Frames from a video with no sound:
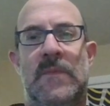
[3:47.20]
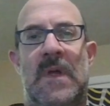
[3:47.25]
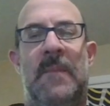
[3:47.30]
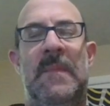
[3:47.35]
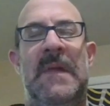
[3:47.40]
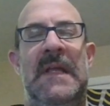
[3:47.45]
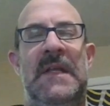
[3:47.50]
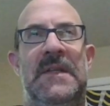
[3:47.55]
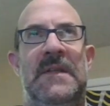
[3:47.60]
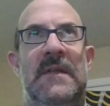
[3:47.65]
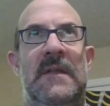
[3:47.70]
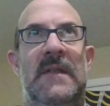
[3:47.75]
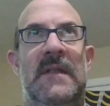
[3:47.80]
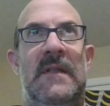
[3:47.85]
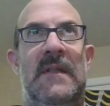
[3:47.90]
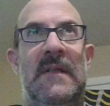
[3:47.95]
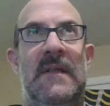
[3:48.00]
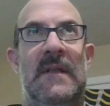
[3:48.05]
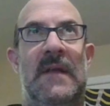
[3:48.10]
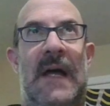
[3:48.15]
I mean,
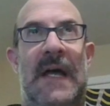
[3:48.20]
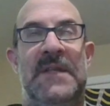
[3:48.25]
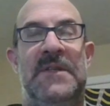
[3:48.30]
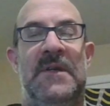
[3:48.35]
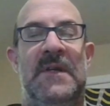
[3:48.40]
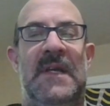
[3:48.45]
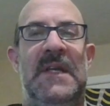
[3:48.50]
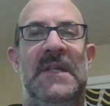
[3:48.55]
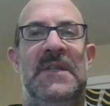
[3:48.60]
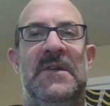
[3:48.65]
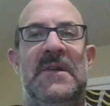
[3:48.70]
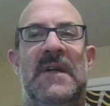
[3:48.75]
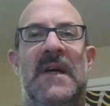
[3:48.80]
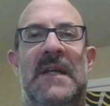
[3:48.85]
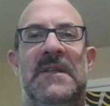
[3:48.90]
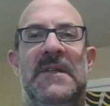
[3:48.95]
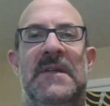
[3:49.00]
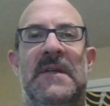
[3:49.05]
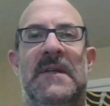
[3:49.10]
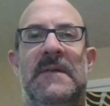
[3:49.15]
I took, he took,
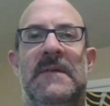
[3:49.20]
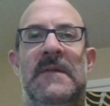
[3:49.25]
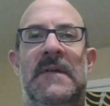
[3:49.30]
I took.